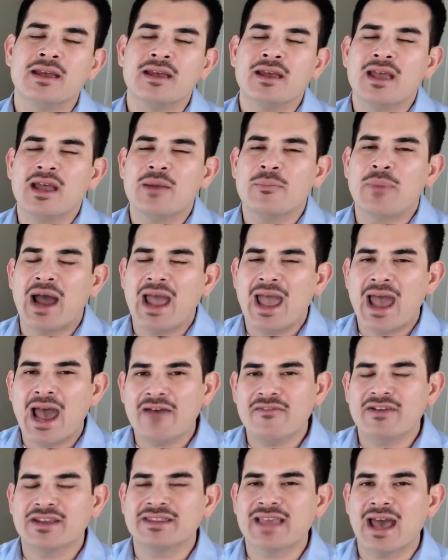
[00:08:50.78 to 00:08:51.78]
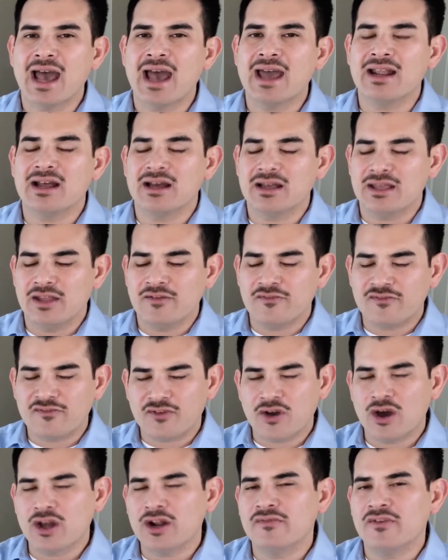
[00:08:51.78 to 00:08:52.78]
And by having that in
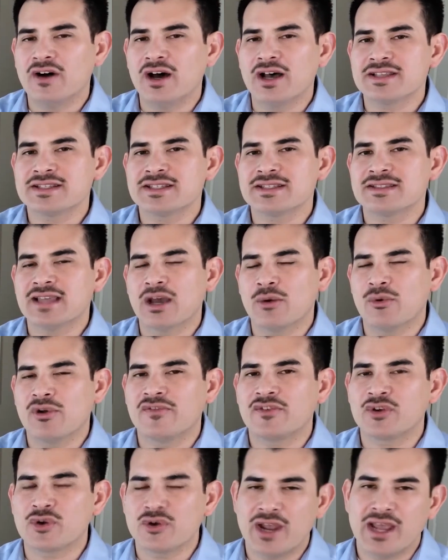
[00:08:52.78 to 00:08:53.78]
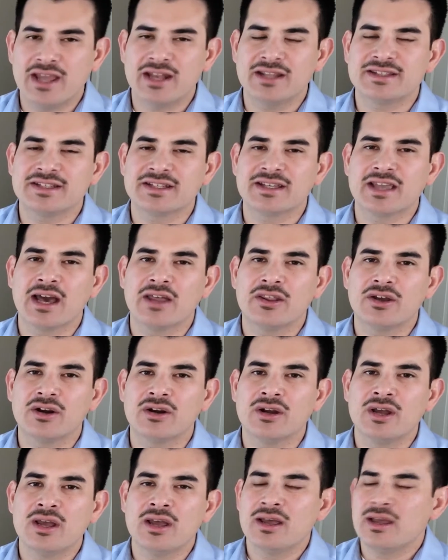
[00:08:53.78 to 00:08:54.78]
front of us that we've created together,
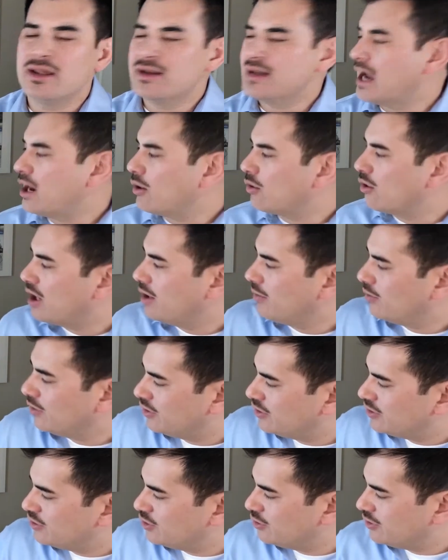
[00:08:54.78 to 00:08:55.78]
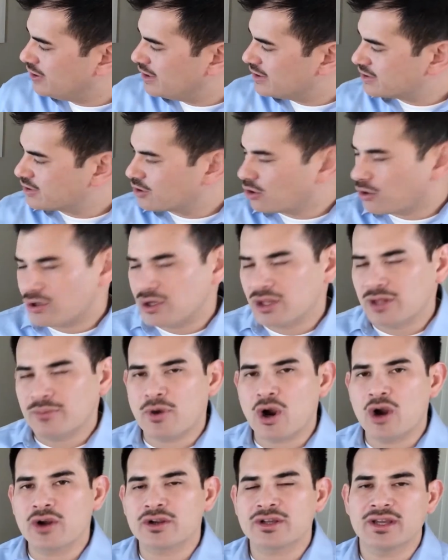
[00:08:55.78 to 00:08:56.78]
now we're able to do this, go into the
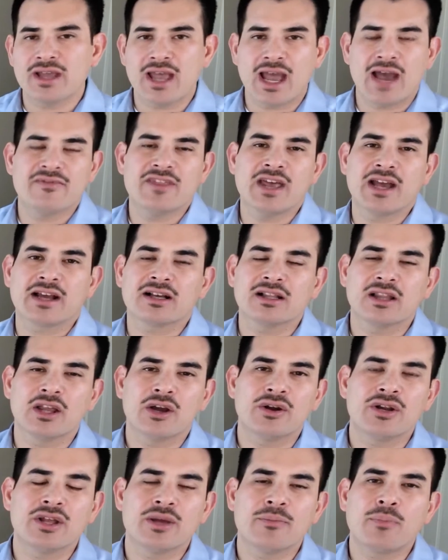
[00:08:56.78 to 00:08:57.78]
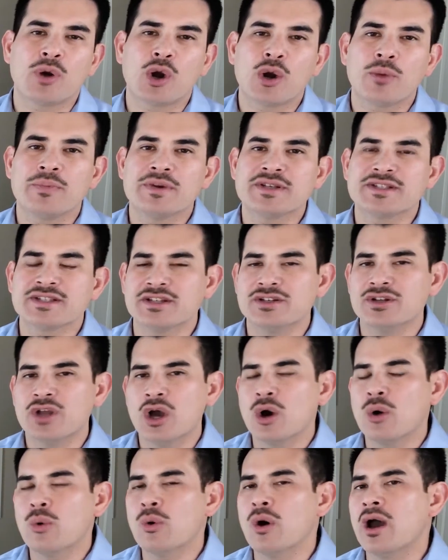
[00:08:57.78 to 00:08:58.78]
market, have that clarity and purpose, and
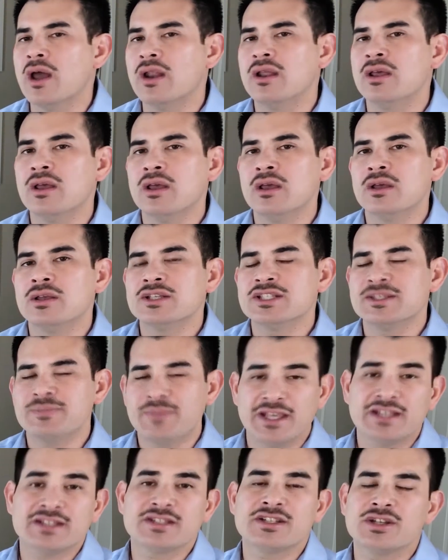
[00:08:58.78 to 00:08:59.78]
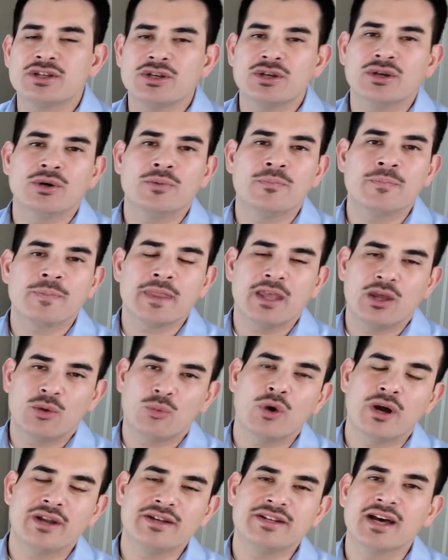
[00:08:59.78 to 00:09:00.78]
know what speaks to you and
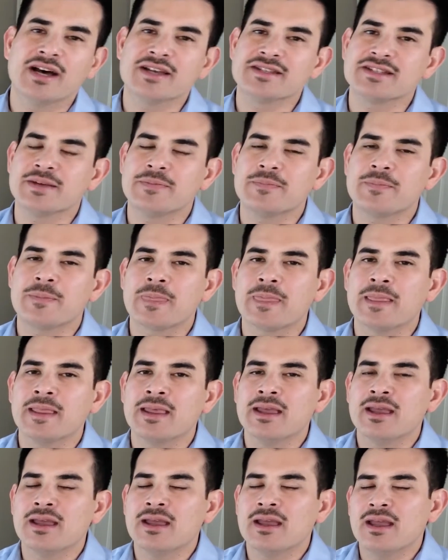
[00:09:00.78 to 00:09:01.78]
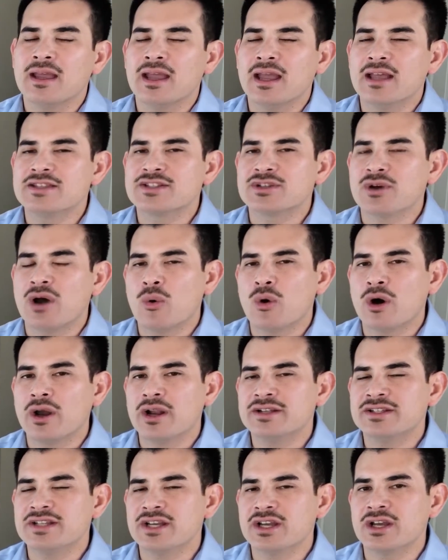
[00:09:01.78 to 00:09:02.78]
what doesn't. And so I
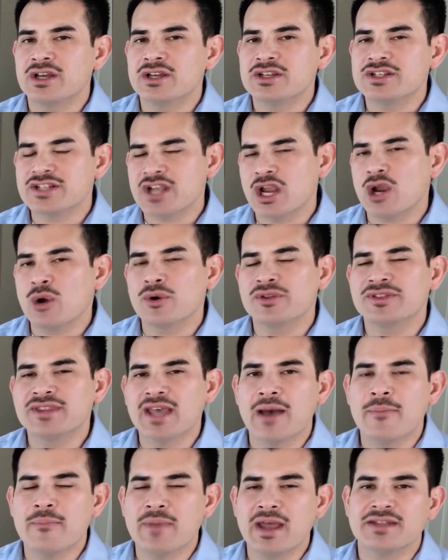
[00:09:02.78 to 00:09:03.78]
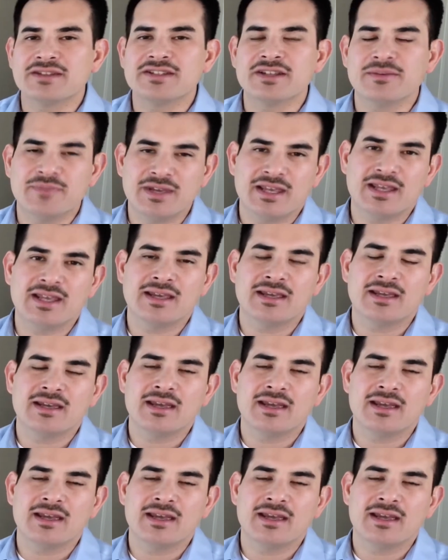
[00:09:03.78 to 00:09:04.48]
wanted to share what that meant to me